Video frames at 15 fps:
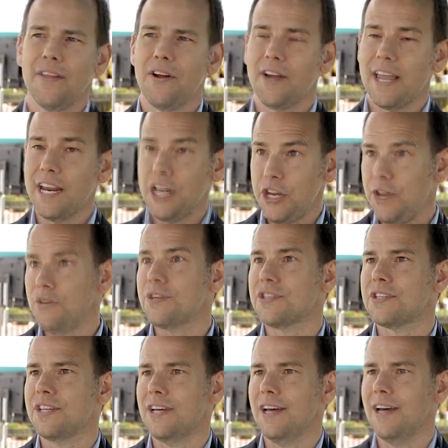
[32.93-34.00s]
They're getting
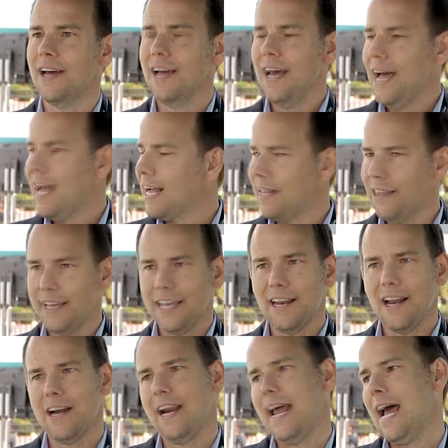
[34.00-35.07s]
used to clicking
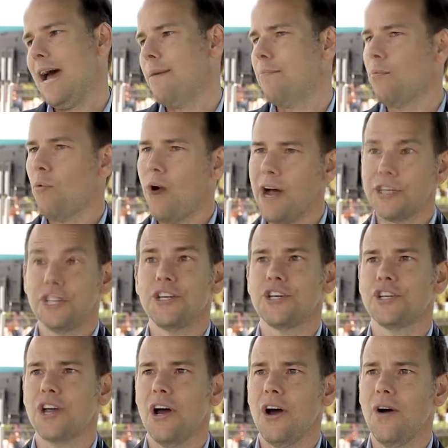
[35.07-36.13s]
on an app, watching a
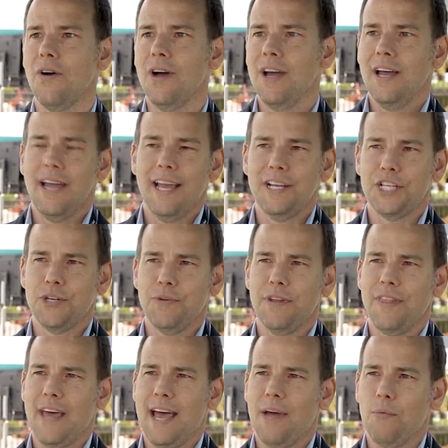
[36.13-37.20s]
show, and doing
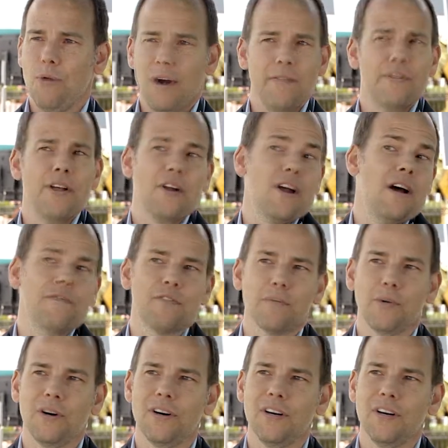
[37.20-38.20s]
that wherever they're comfortable.